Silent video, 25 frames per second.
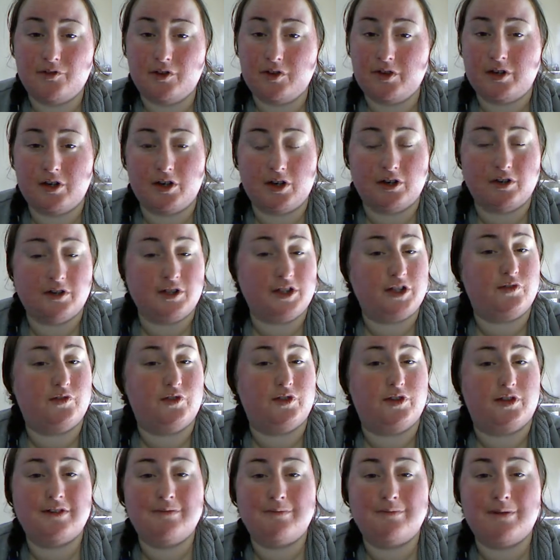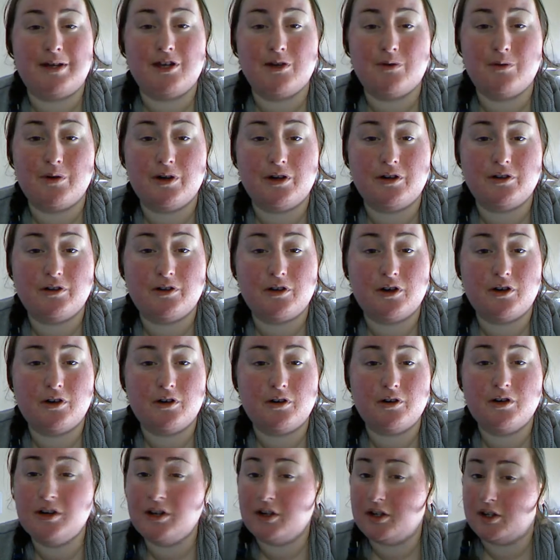If you didn't meet your word
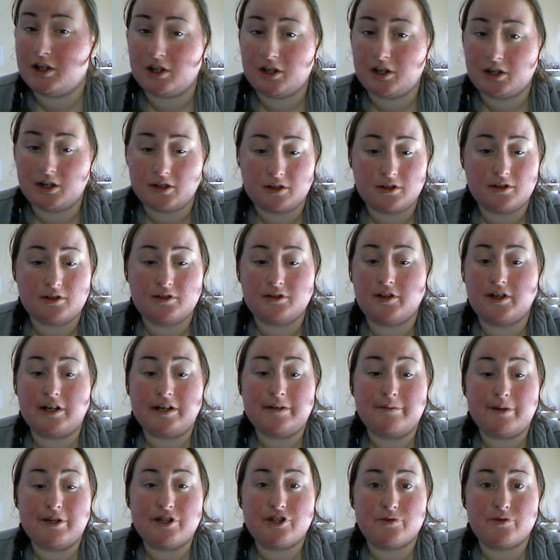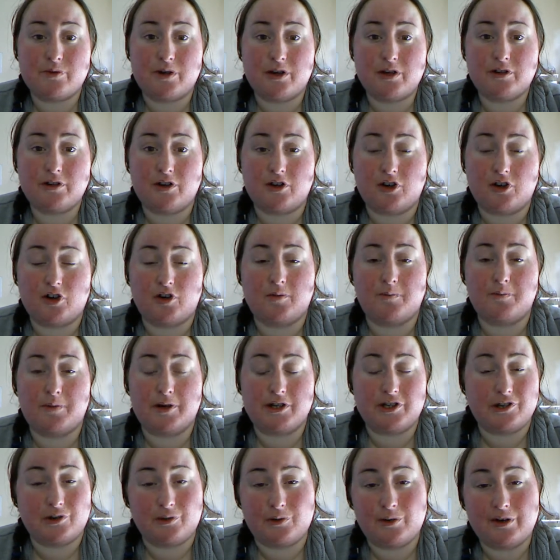goal, you didn't meet your word goal,
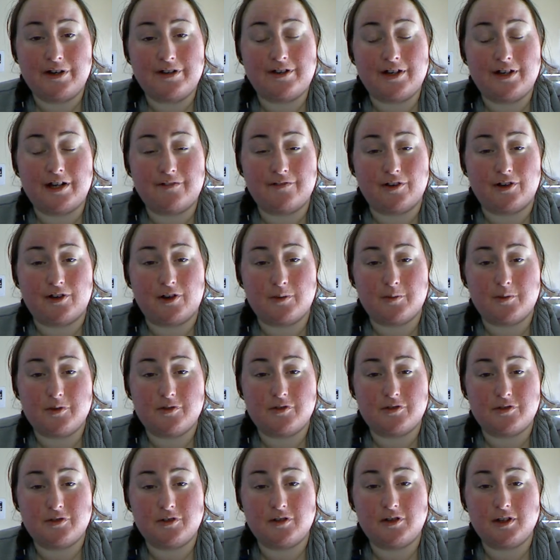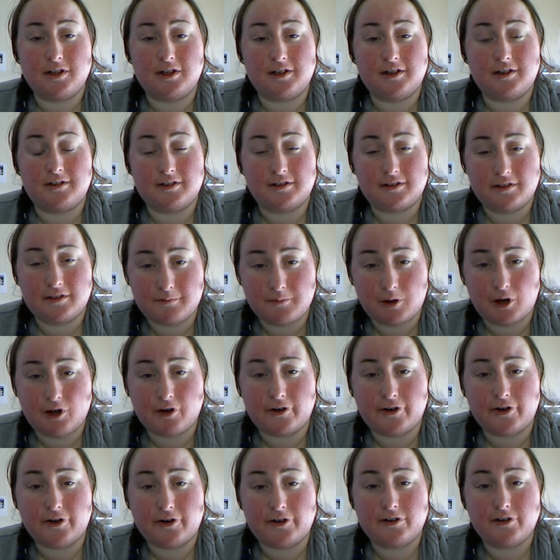but you always have the opportunity
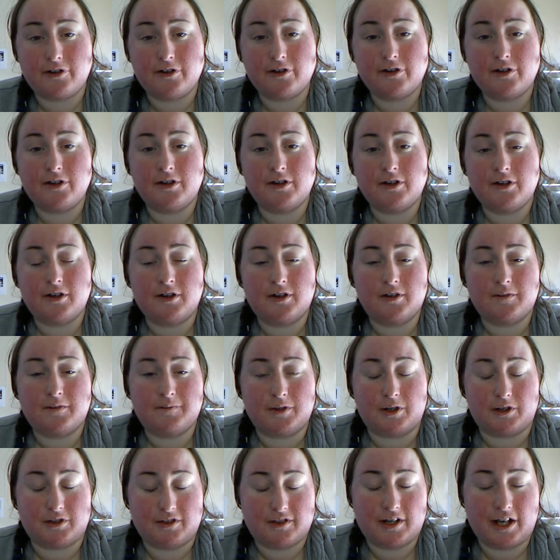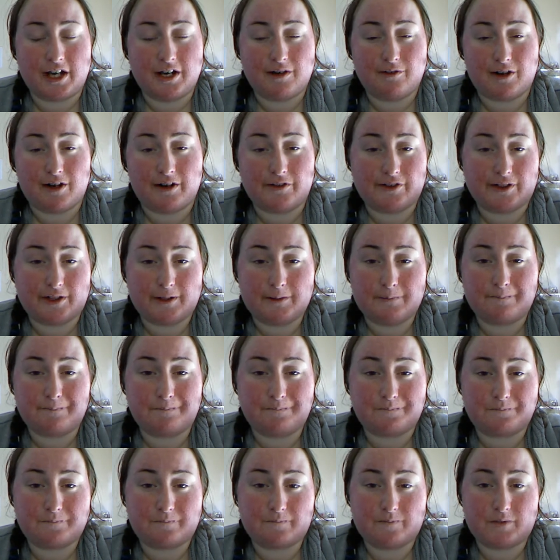tomorrow, or today rather,
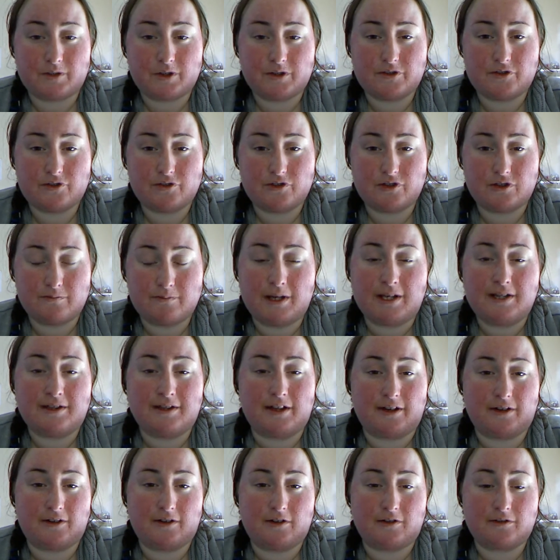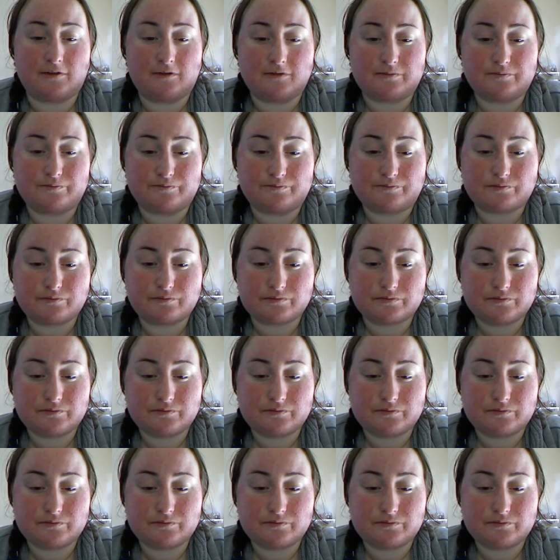to meet that goal.